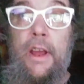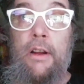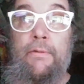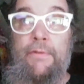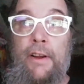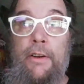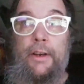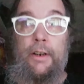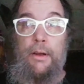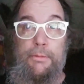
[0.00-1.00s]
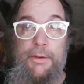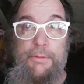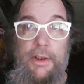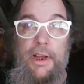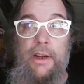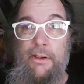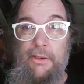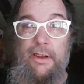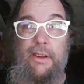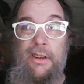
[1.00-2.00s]
are very comfortable. I know
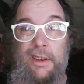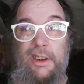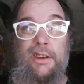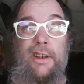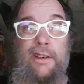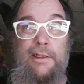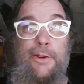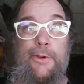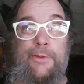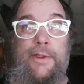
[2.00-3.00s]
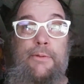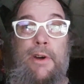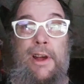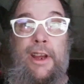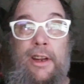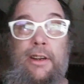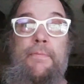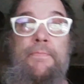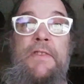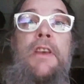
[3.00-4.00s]
they look a little goofy white,
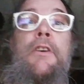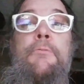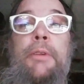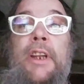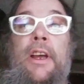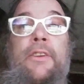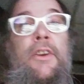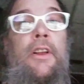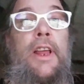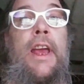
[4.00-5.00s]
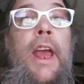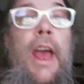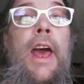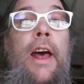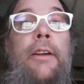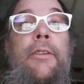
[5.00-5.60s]
but that's all I had